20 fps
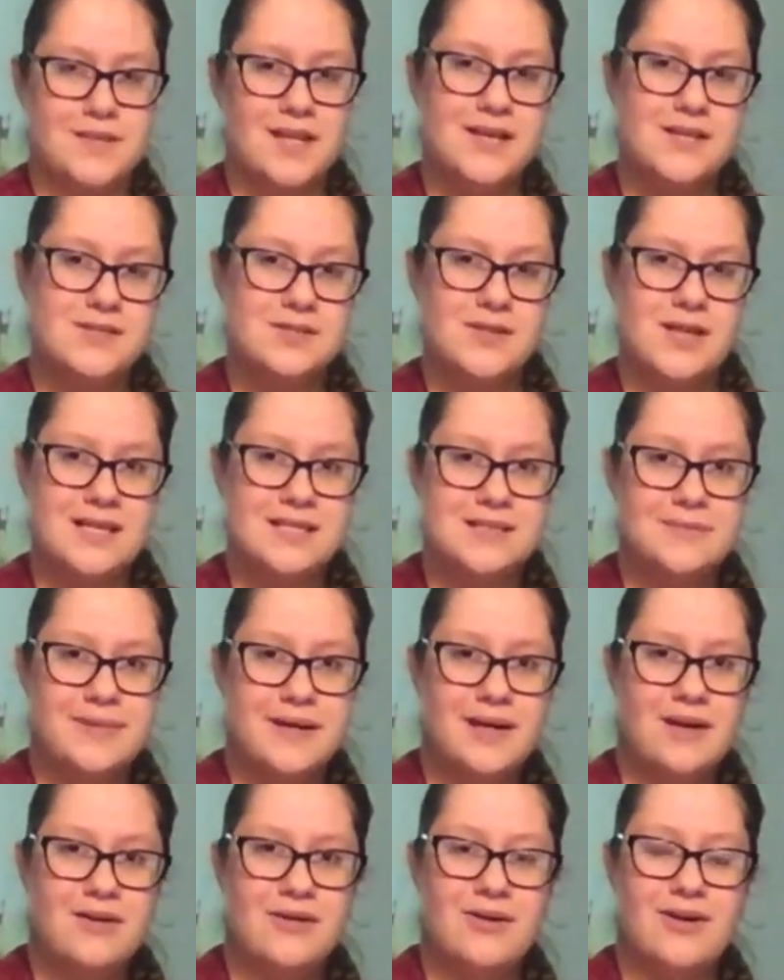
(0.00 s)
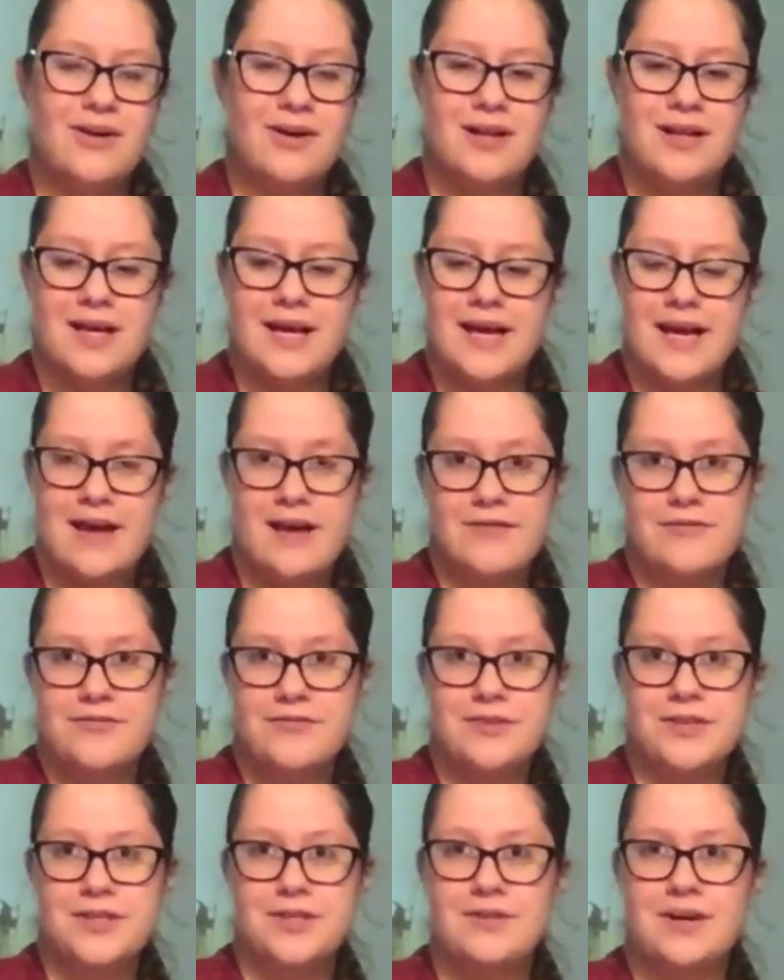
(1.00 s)
So that's about all I have
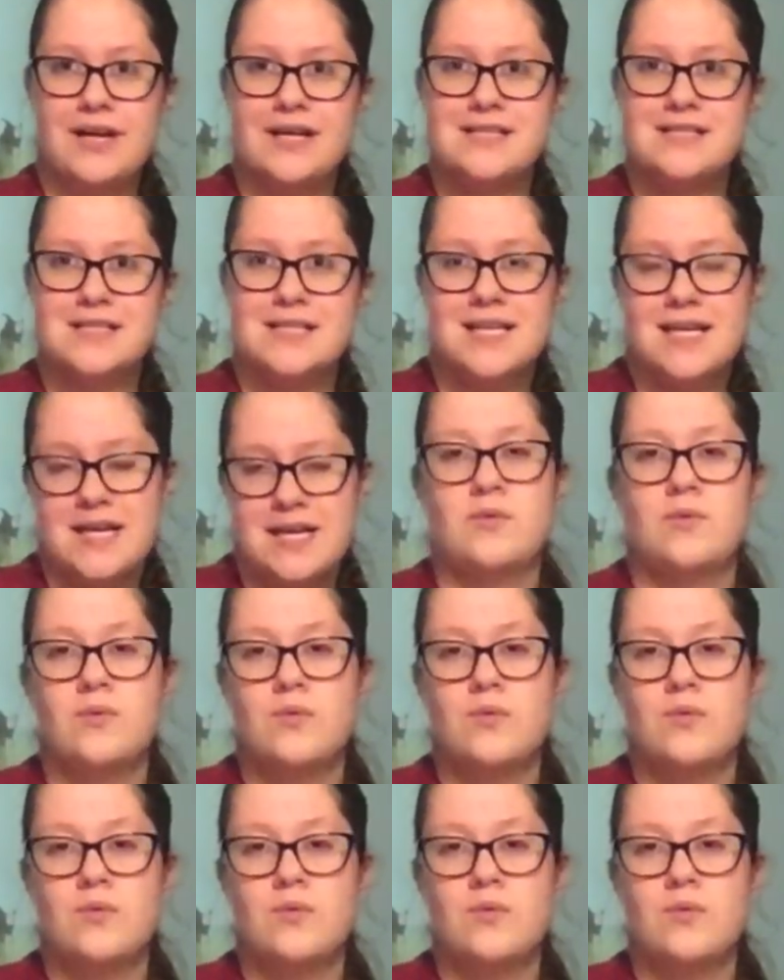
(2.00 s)
for you guys today.